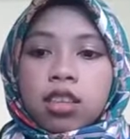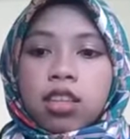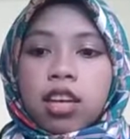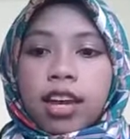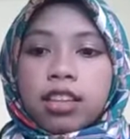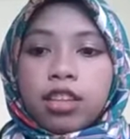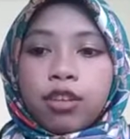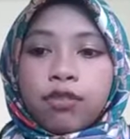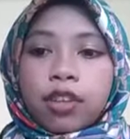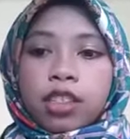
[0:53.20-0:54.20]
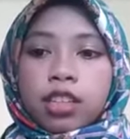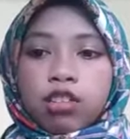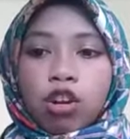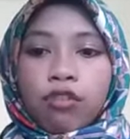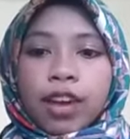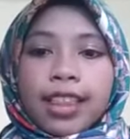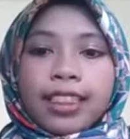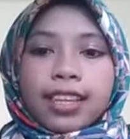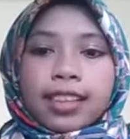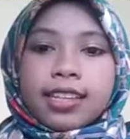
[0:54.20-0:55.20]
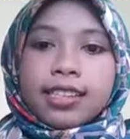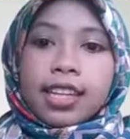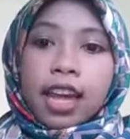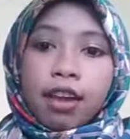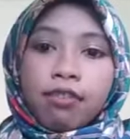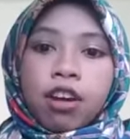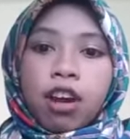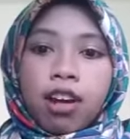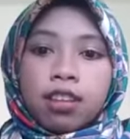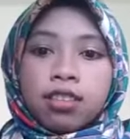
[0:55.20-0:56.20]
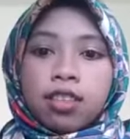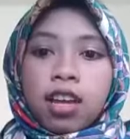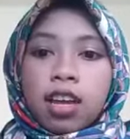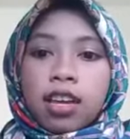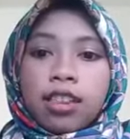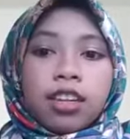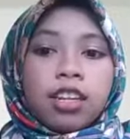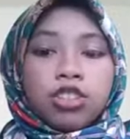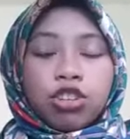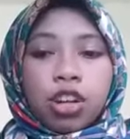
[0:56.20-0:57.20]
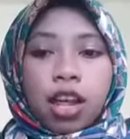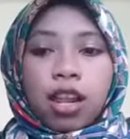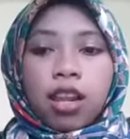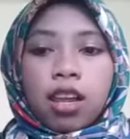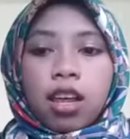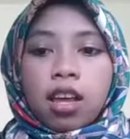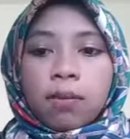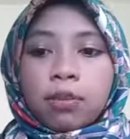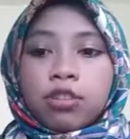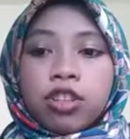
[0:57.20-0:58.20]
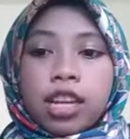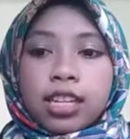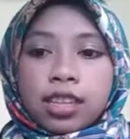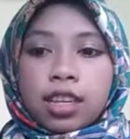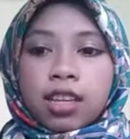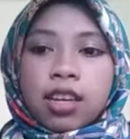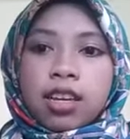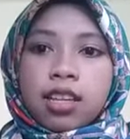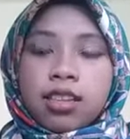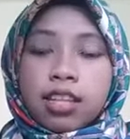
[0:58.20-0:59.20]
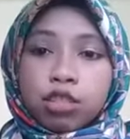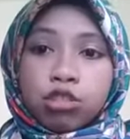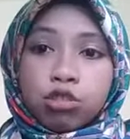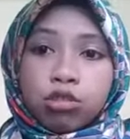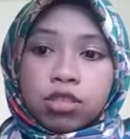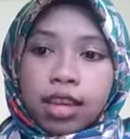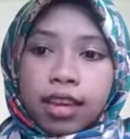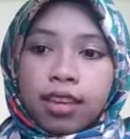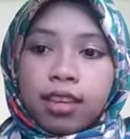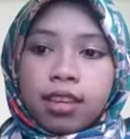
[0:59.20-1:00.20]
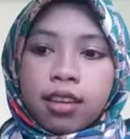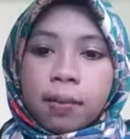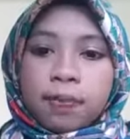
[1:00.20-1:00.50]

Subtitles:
the activities of entities that have an international personality. That's to say,